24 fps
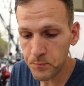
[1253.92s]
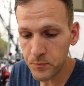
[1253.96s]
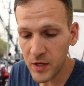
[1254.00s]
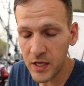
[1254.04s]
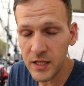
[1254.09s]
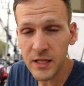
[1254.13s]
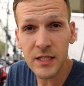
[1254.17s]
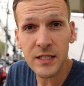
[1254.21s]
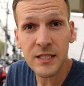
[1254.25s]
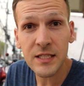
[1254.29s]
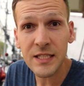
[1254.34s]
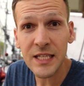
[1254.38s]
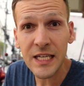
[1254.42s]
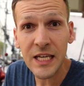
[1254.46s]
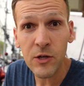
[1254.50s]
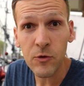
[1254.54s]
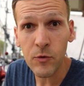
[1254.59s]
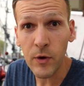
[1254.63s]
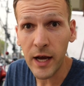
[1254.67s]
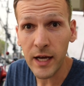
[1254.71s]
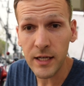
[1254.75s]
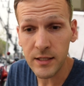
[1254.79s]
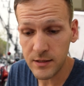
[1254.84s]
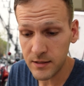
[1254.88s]
in the sticky
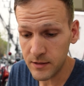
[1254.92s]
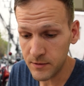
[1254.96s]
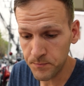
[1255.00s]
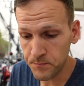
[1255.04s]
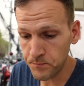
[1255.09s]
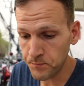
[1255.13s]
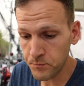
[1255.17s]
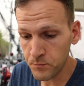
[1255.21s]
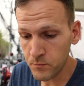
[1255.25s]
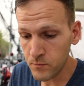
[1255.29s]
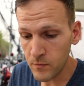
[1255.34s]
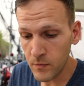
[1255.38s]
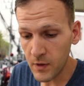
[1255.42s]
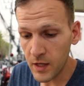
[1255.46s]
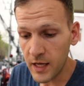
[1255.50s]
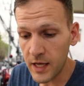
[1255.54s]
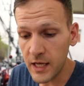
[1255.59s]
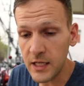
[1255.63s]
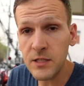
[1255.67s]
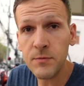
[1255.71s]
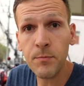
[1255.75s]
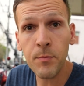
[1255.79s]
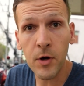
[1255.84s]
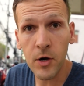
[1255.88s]
rice.
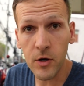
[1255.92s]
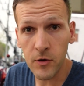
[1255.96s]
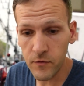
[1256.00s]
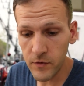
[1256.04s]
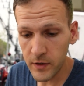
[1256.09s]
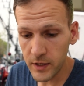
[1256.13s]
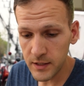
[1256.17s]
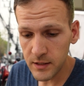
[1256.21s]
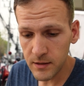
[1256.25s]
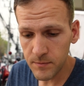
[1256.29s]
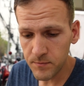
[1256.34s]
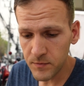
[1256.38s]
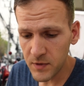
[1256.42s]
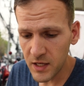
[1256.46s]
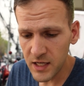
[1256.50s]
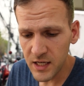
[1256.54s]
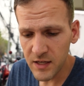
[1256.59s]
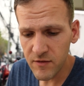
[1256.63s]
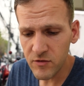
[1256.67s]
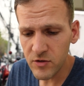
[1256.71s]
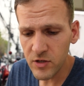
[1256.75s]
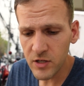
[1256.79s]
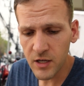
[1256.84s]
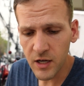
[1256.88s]
It's perfect. And
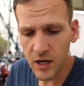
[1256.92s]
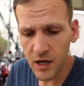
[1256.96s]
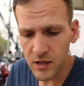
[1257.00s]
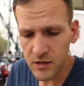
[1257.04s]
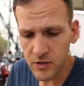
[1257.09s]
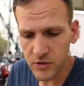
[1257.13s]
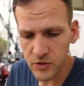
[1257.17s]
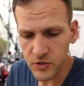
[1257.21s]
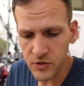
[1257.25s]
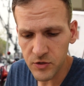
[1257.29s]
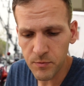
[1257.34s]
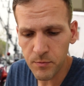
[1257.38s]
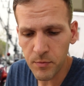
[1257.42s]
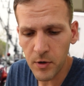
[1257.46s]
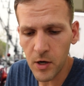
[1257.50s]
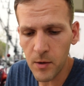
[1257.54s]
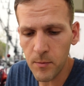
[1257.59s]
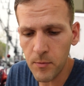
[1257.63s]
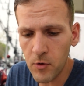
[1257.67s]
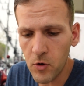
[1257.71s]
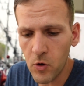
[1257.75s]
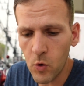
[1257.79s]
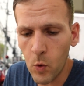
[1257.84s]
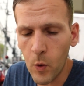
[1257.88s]
even the colors,
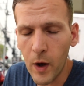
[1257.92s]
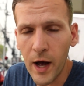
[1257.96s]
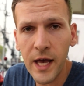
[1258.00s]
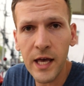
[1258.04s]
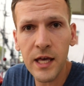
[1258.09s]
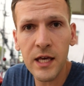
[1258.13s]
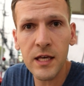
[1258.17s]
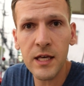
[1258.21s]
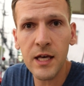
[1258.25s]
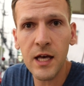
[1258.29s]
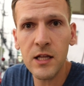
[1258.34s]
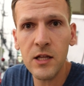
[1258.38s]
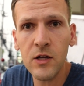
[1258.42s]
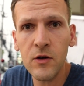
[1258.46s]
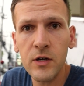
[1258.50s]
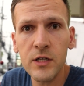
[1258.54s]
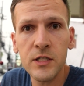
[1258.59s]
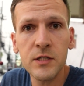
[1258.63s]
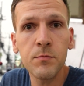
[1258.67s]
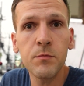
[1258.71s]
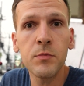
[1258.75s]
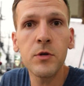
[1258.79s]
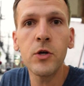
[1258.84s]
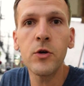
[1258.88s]
purple, white, yellow,
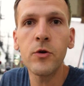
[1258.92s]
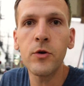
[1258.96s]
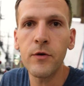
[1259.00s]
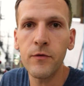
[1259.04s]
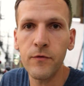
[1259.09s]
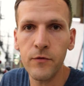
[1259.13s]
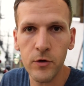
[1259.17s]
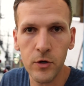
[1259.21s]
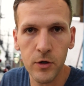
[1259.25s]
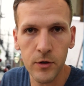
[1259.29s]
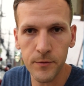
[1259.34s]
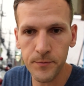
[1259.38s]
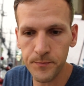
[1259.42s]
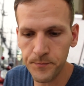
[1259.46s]
is beautiful.